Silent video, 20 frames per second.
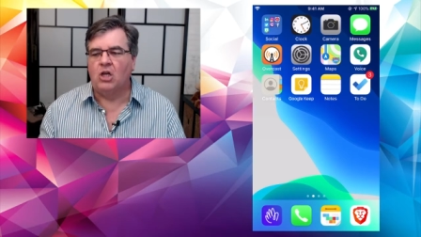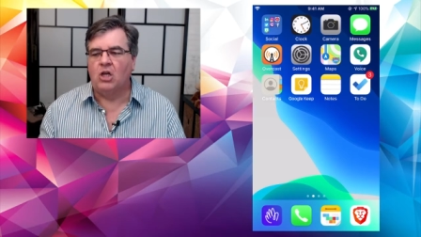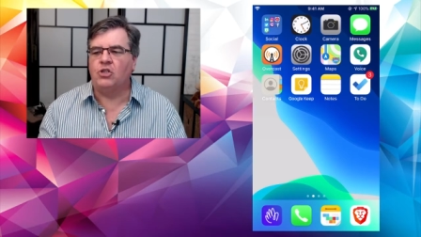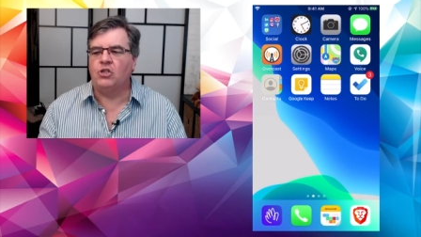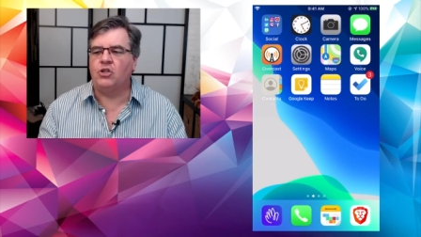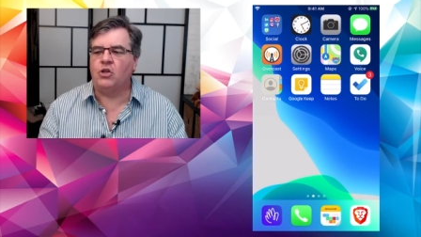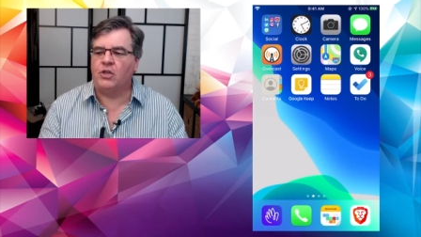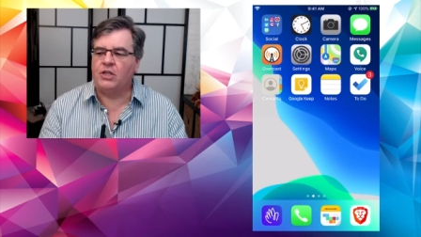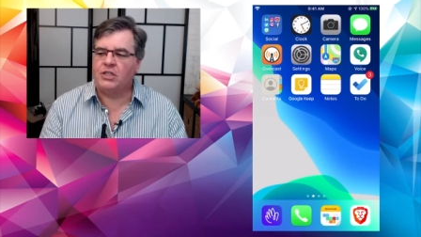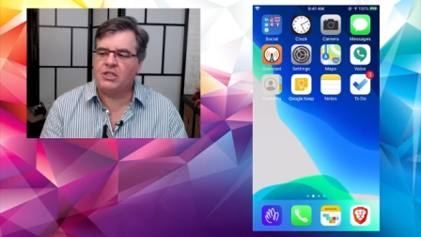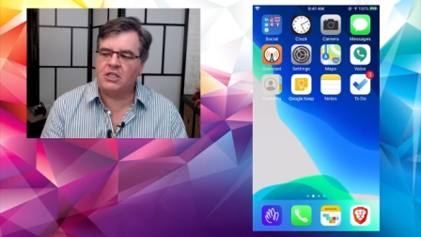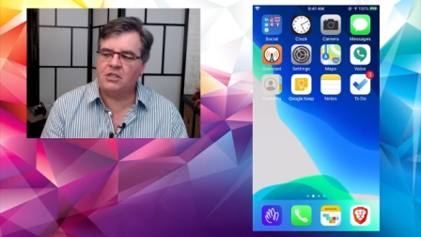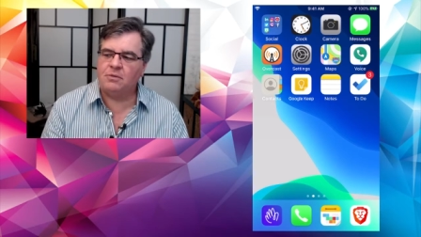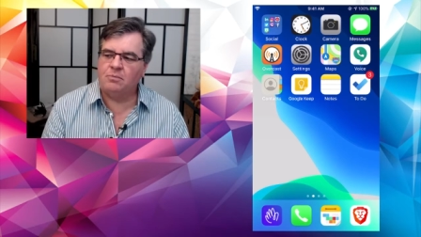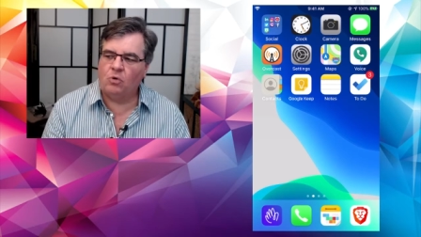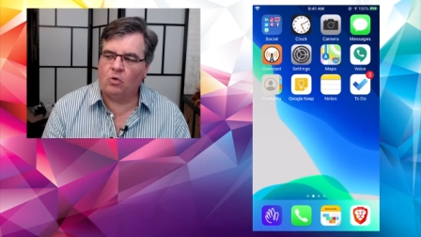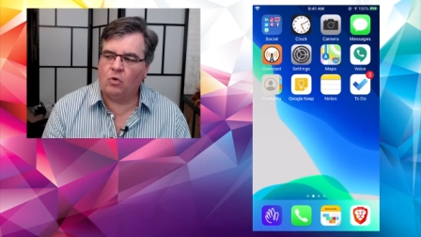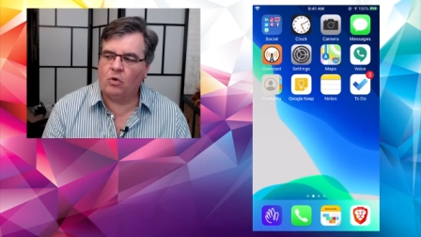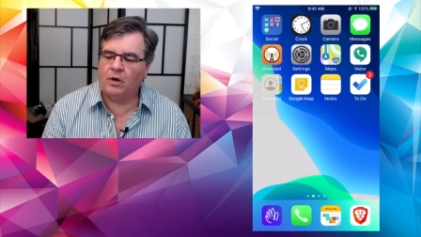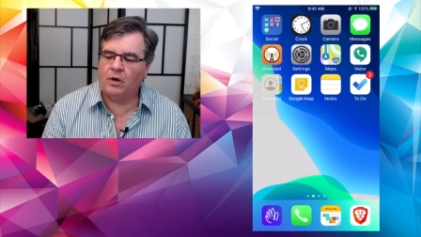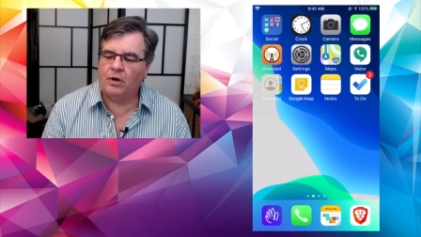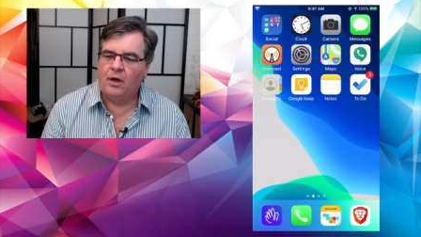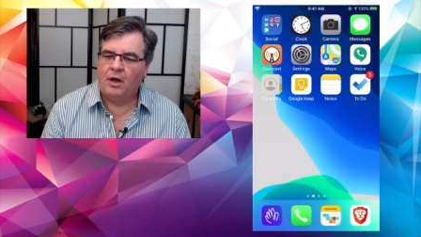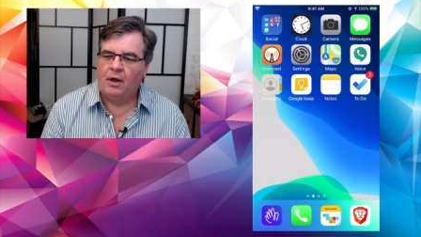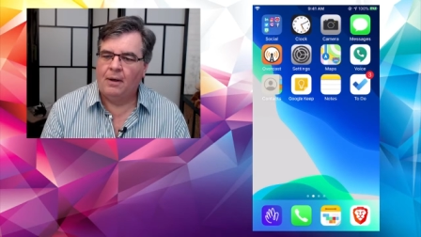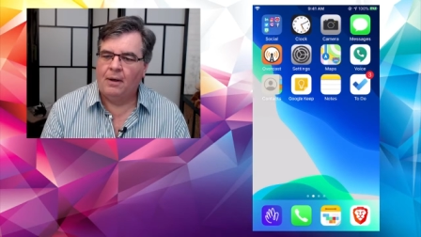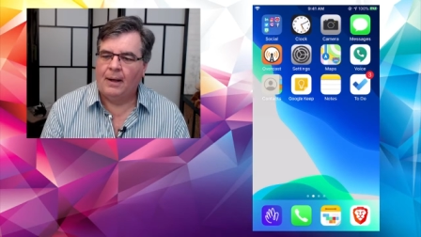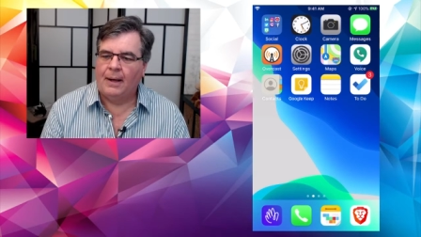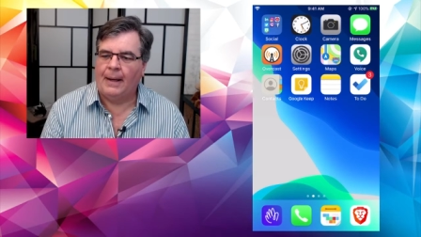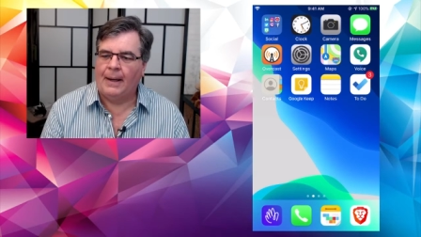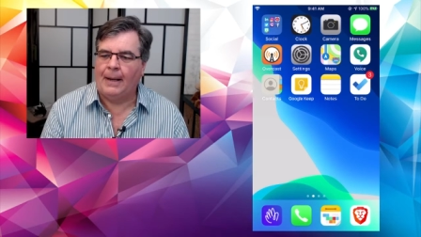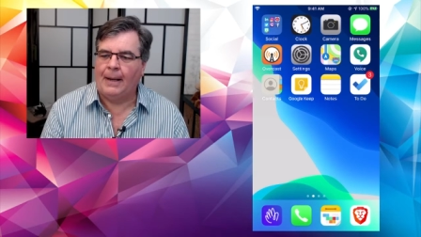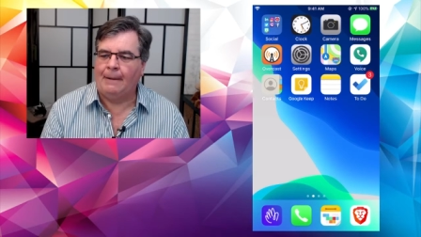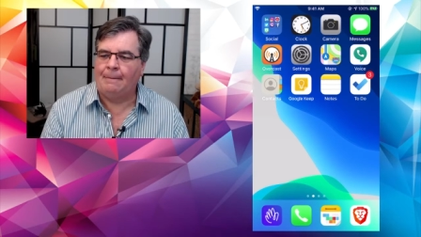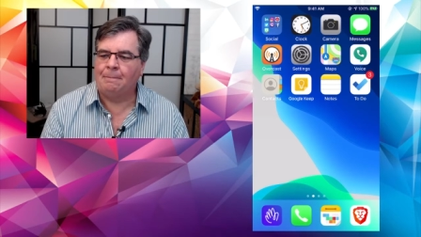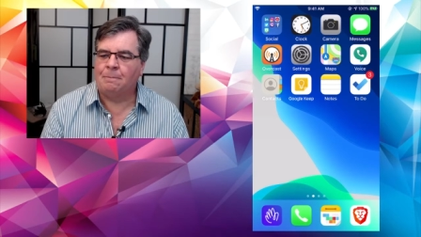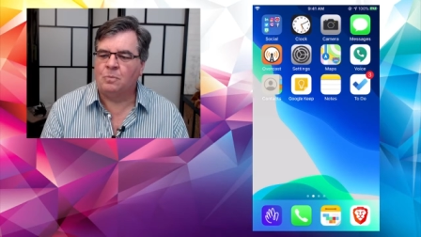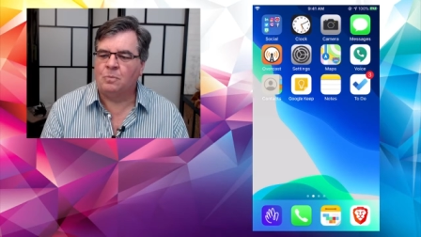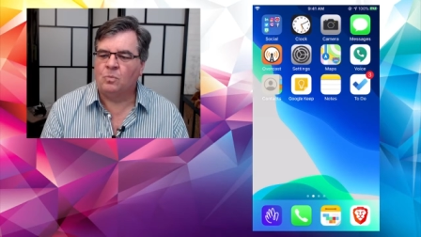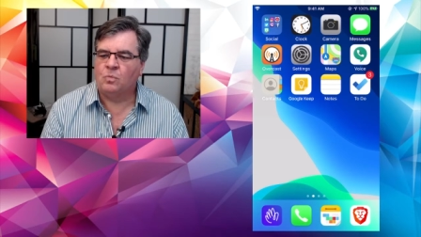So this is more, um,